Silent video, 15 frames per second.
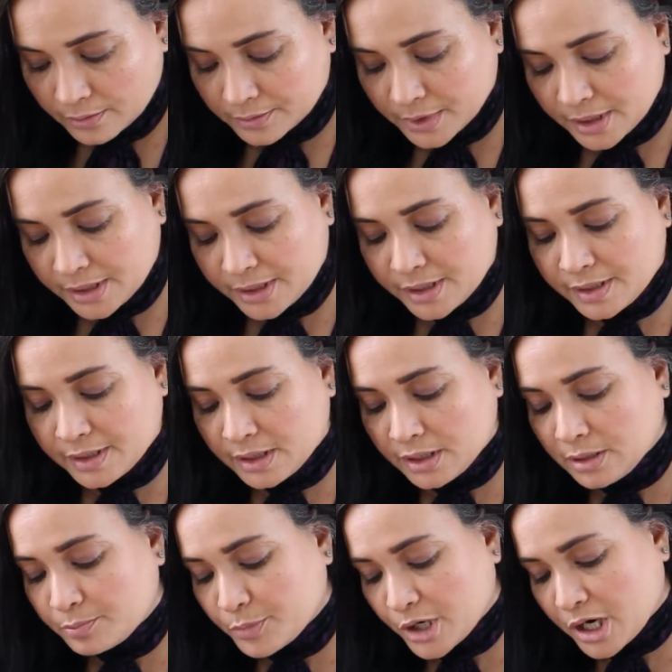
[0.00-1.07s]
This is the
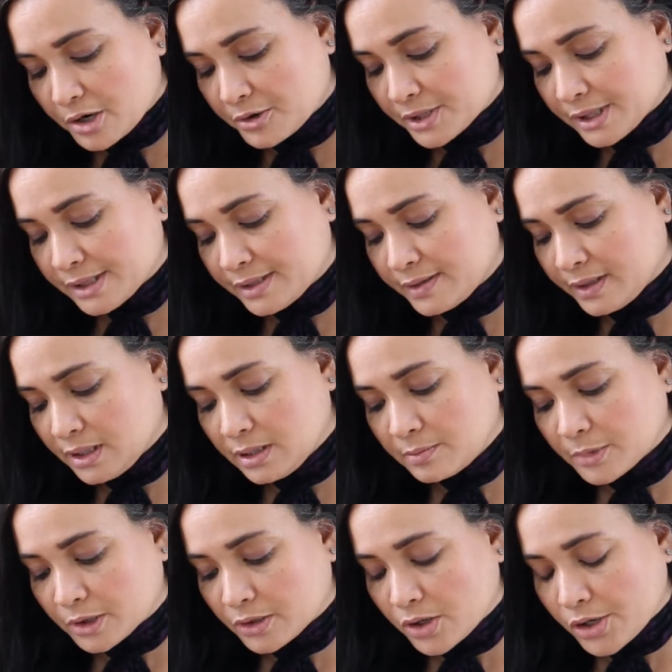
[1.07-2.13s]
Paris theme,
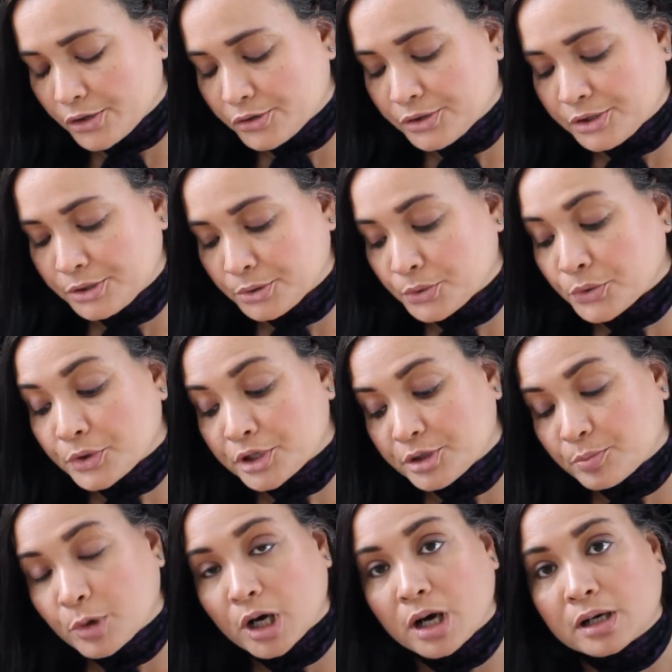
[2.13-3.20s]
another storage
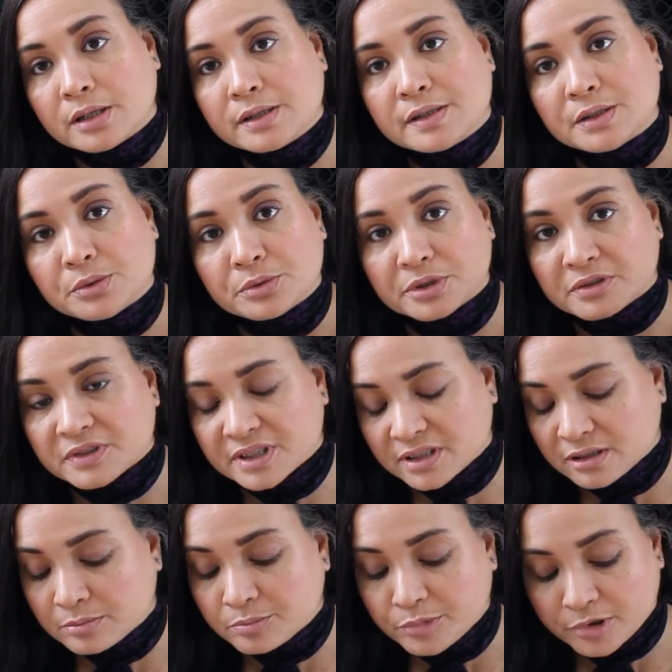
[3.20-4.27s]
box. You would have
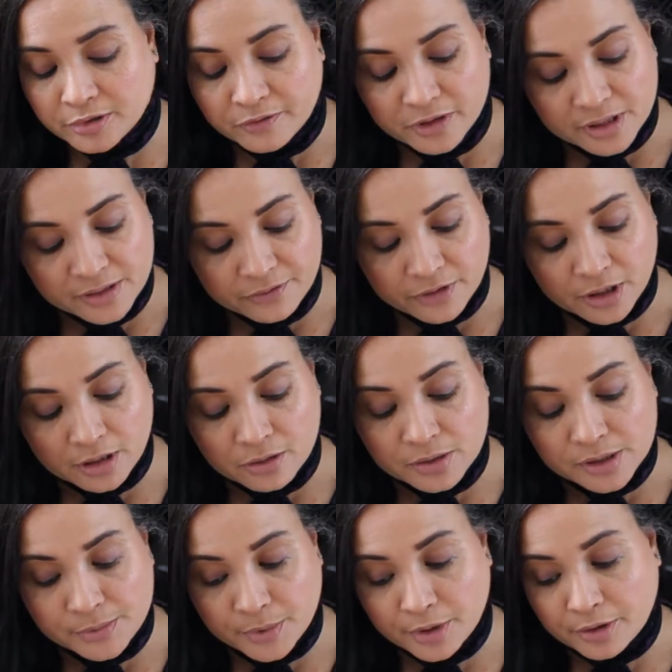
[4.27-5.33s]
seen previous
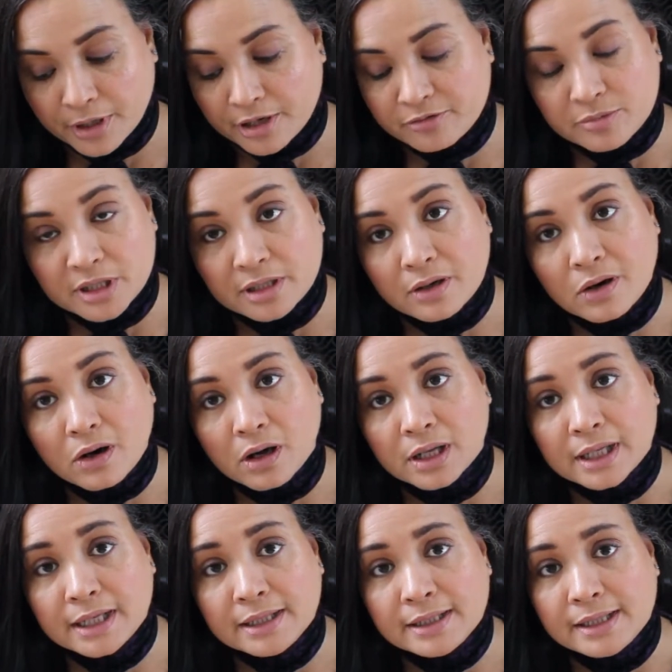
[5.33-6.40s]
videos where I've been
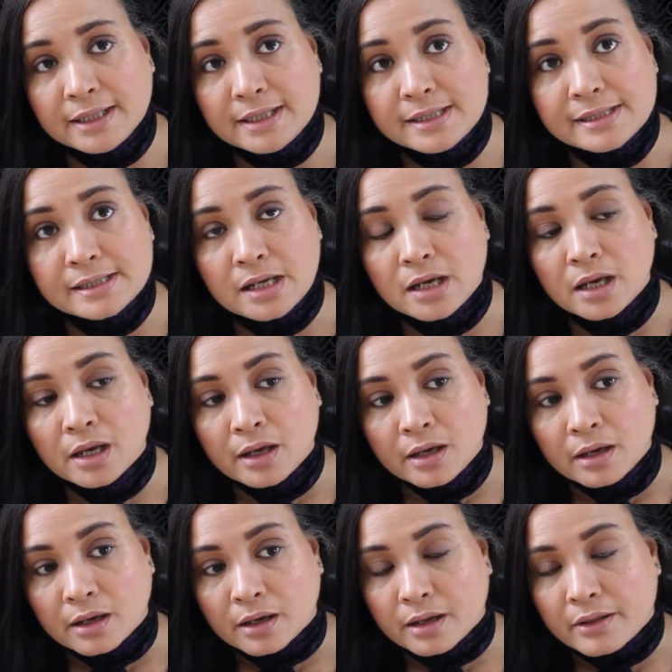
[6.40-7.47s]
hauling these,
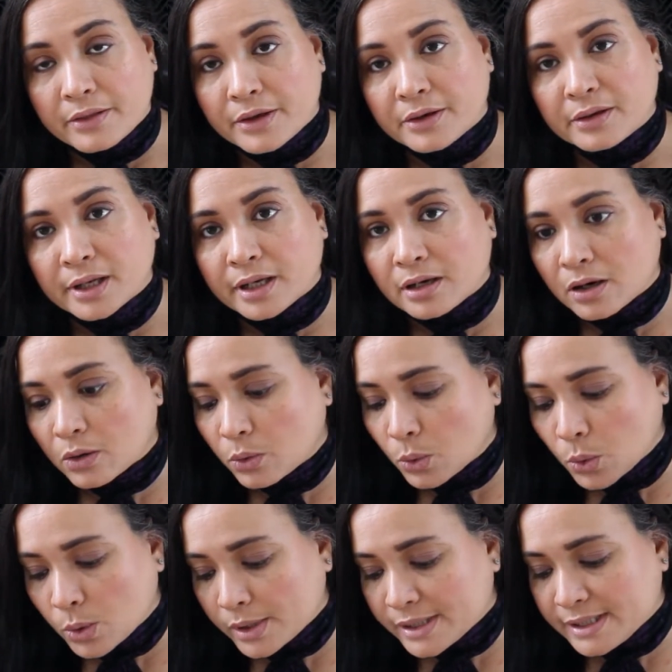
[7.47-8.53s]
and they're like a
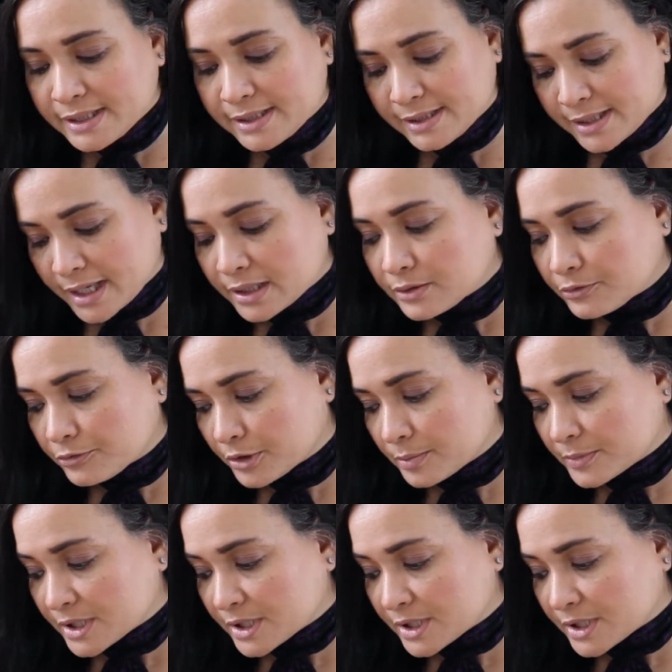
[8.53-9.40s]
whole set from